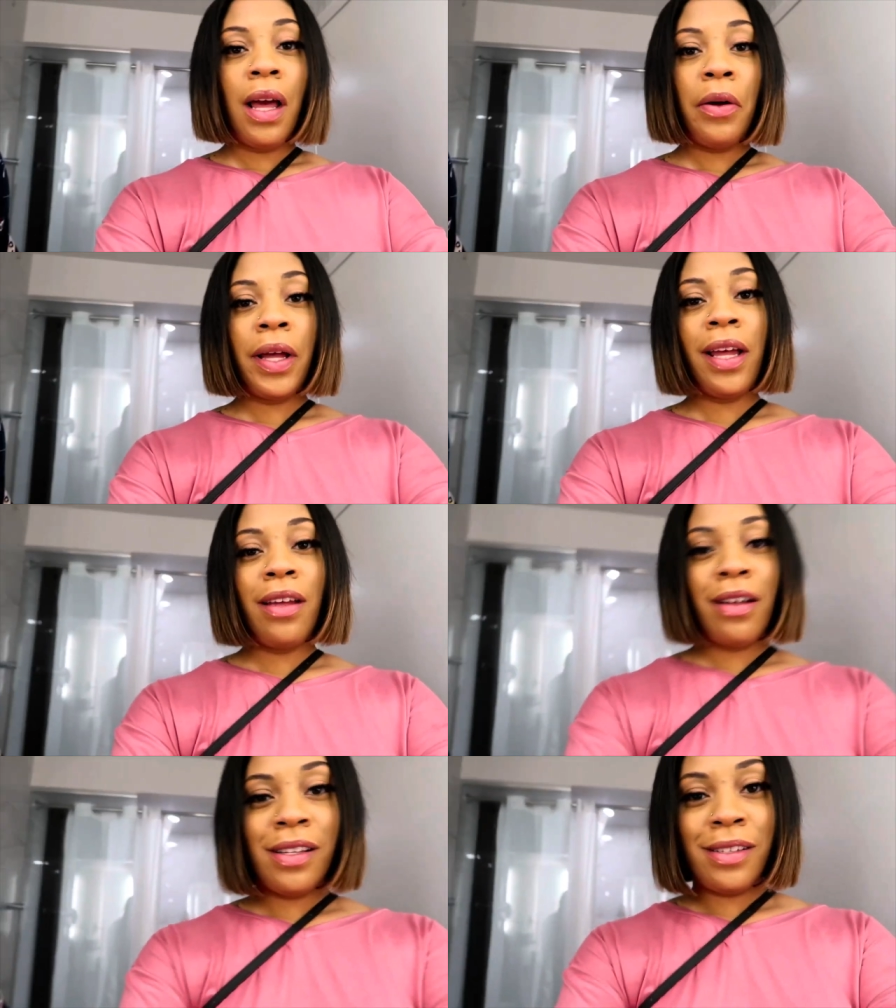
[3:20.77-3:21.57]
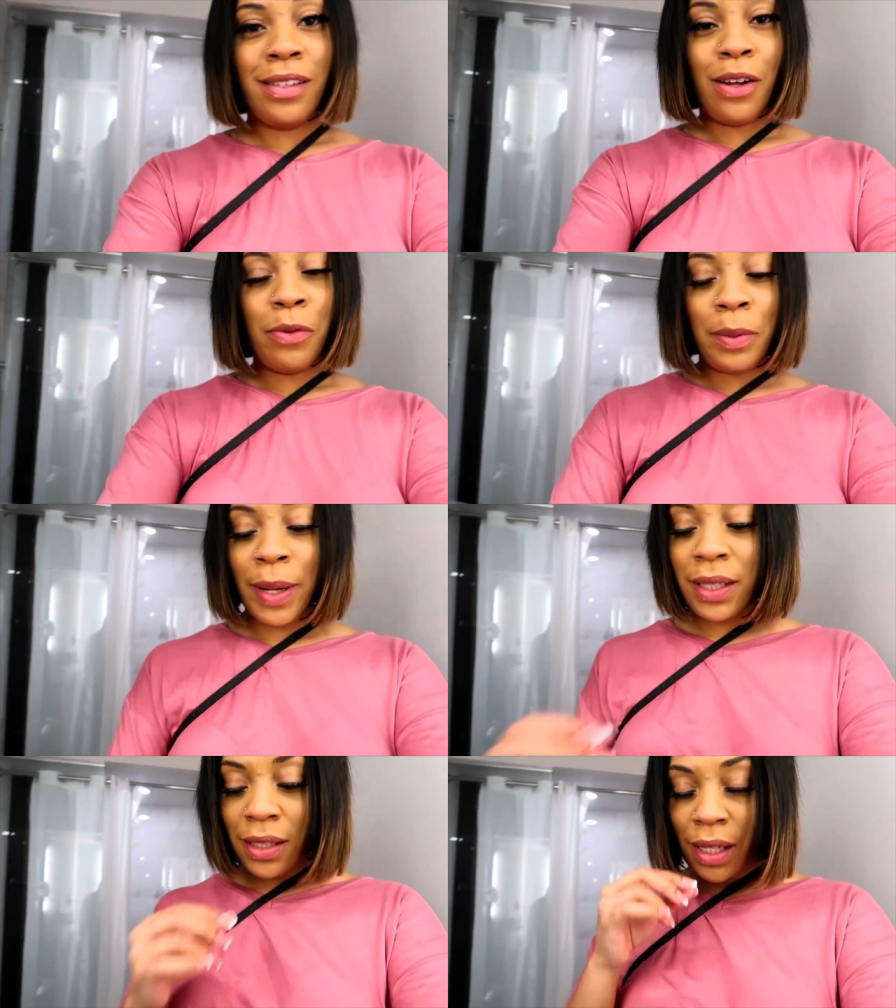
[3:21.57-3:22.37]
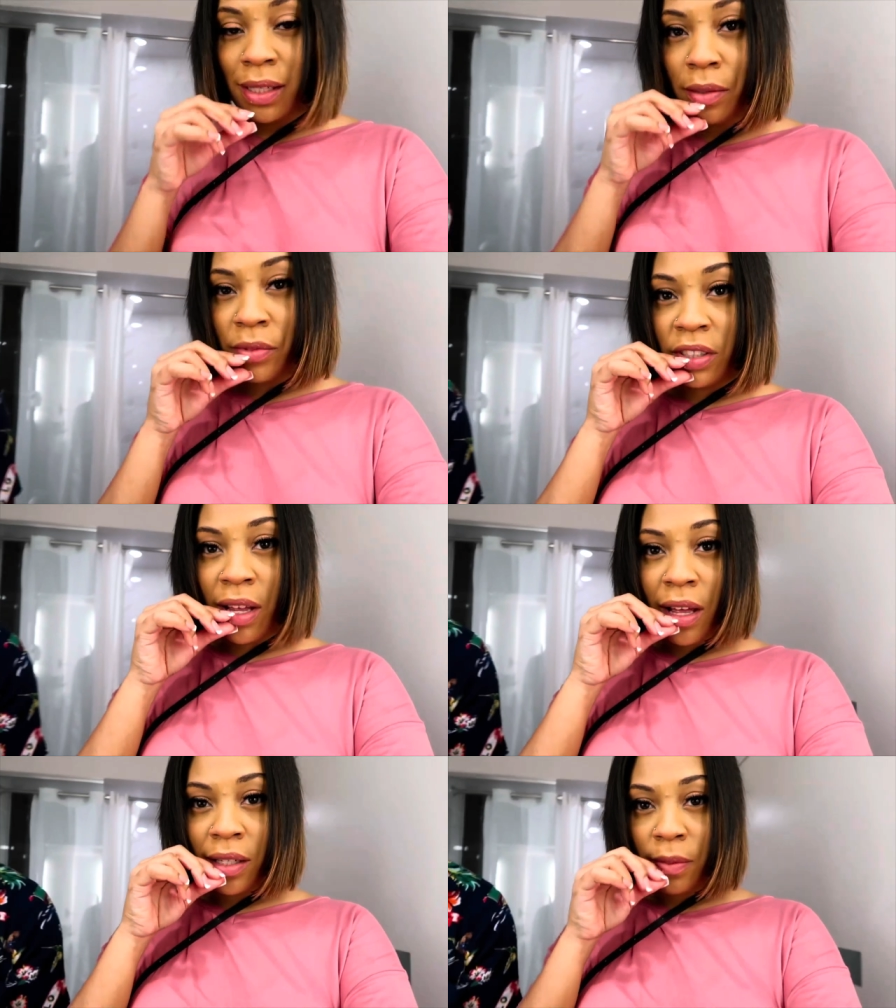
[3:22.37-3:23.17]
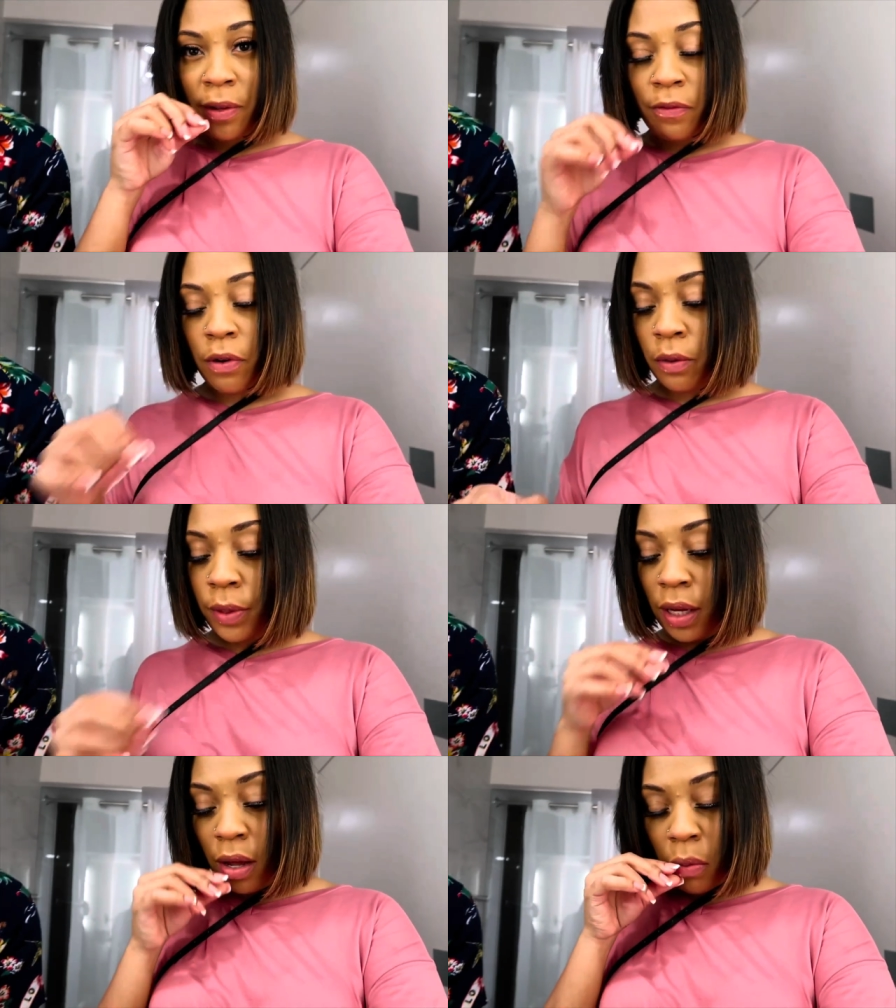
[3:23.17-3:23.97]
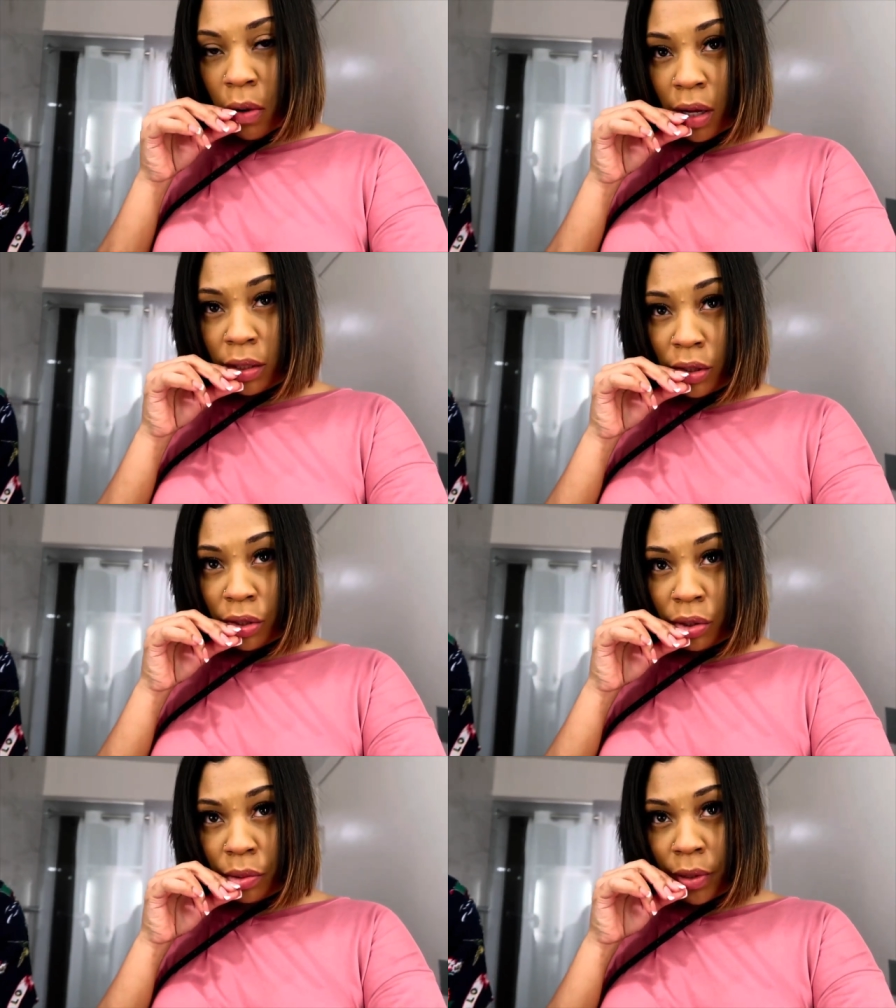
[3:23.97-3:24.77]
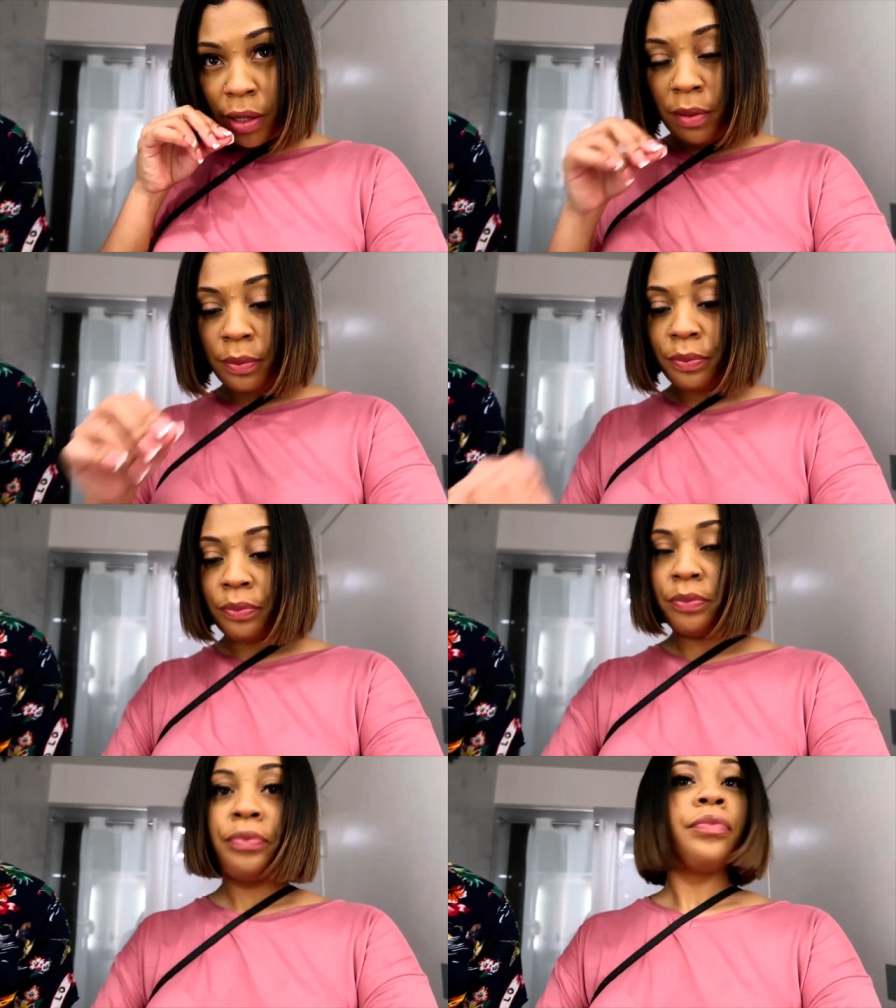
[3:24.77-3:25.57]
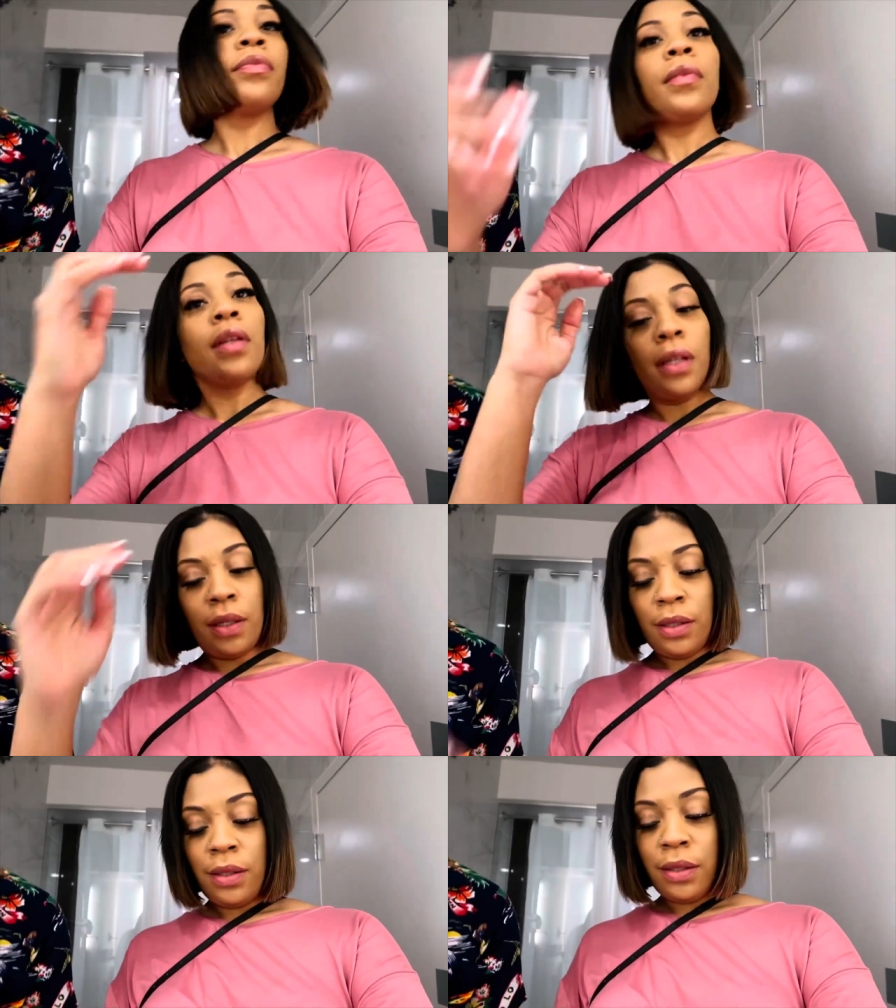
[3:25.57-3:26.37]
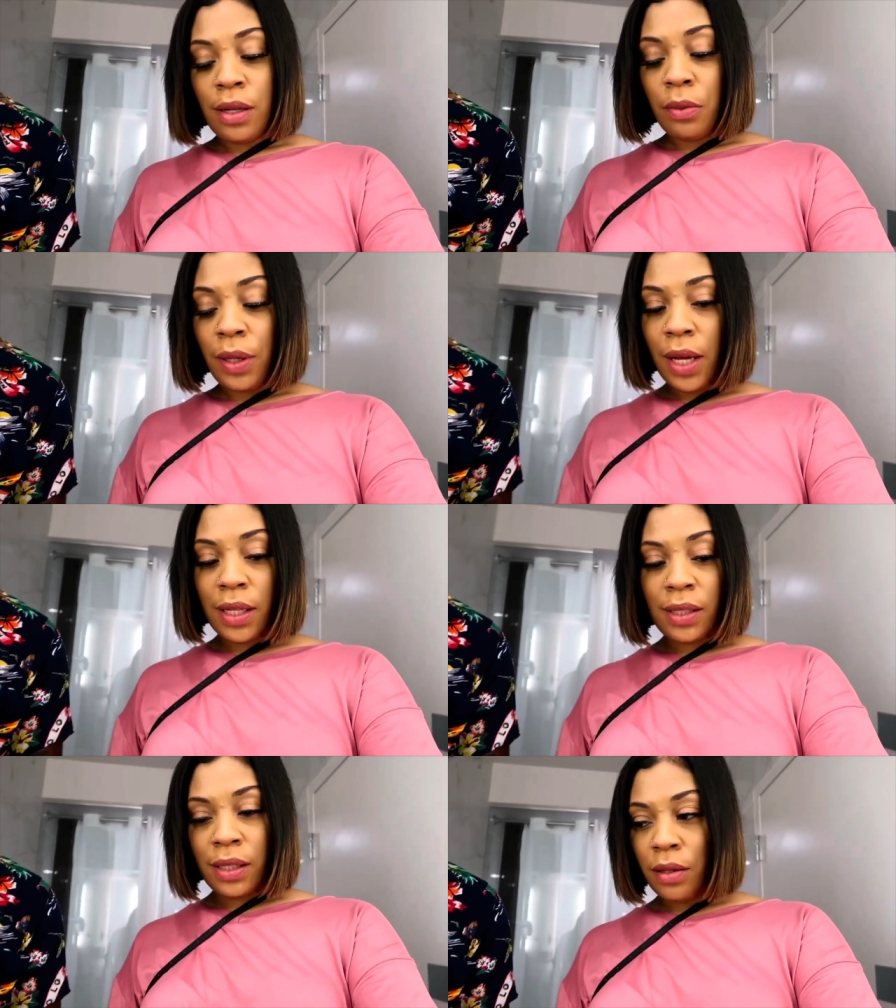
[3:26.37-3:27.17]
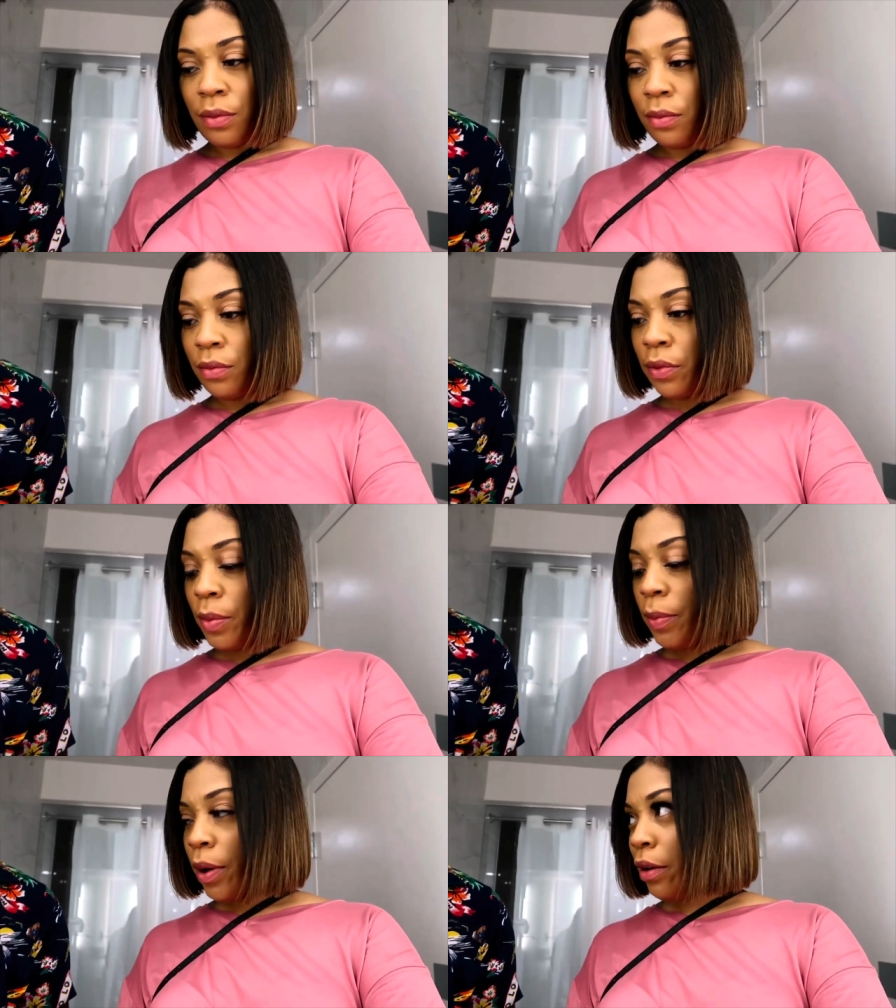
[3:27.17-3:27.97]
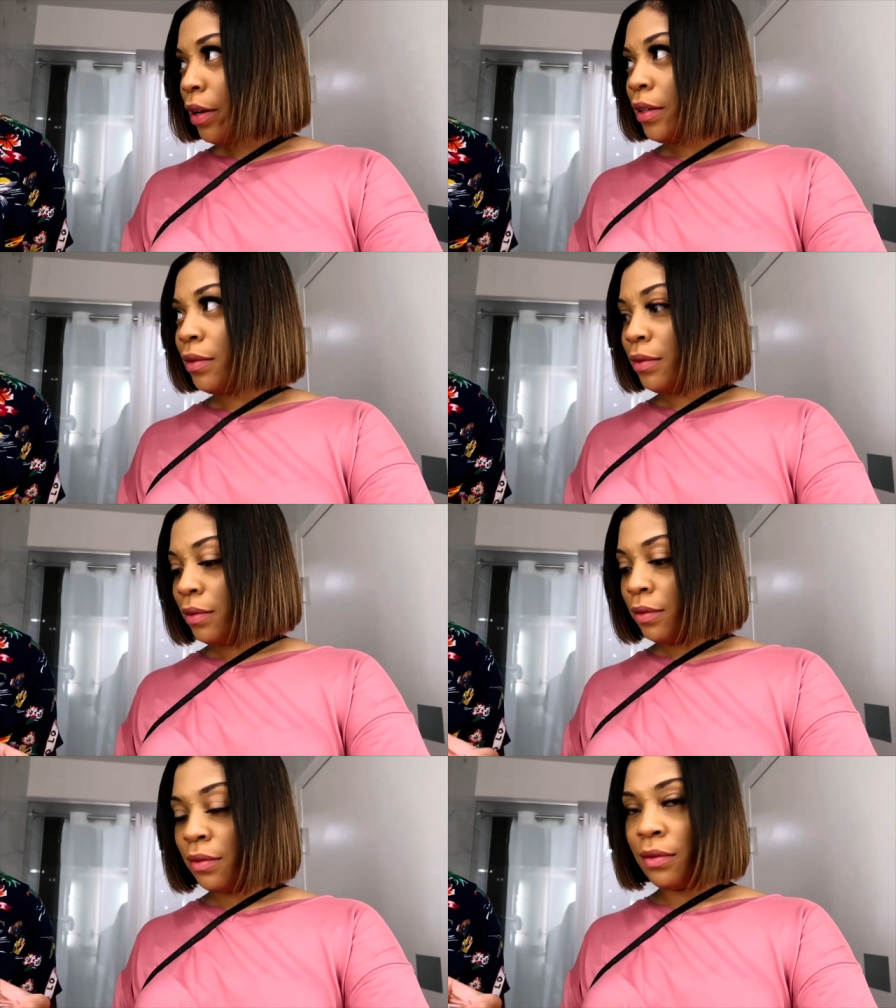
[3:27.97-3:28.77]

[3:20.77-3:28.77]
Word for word: Okay, y'all, so we about to take some shots before we go walk the strip. So we got some Remy Martin. Mm